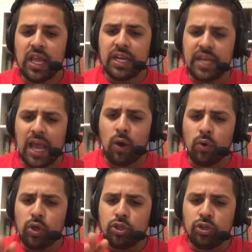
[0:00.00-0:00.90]
Now,
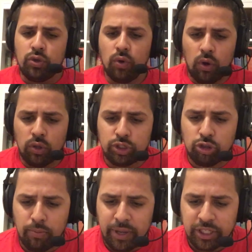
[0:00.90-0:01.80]
you
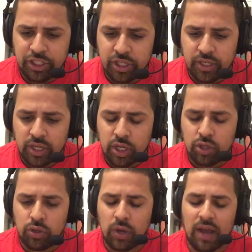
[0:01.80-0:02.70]
also mentioned
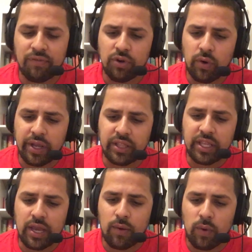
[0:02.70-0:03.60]
you have no
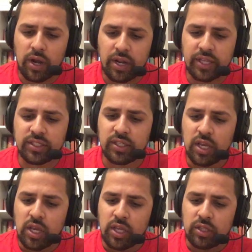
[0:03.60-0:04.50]
idea what it is
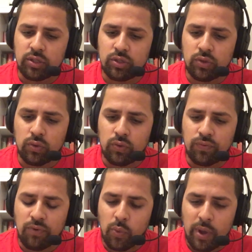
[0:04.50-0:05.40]
to
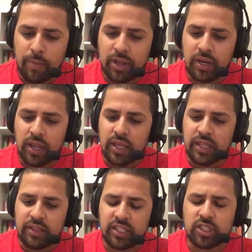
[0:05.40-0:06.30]
for women
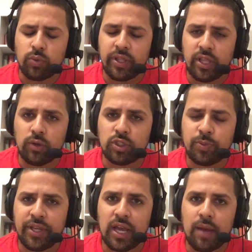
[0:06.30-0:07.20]
and this is why they don't
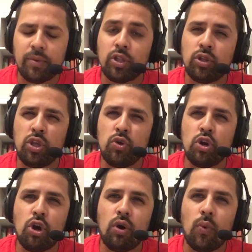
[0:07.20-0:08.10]
speak up. Do you
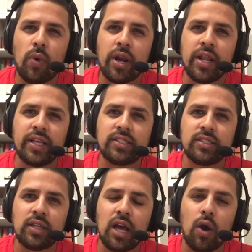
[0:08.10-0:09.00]
know what it
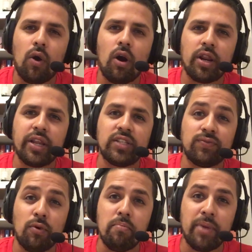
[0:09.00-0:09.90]
is? How hard it is
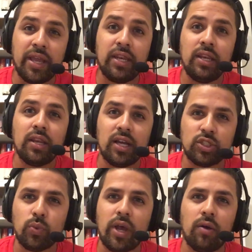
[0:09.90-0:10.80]
for men
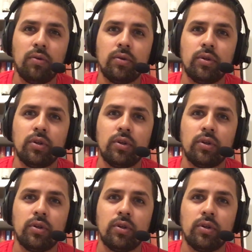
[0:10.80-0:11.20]
as well?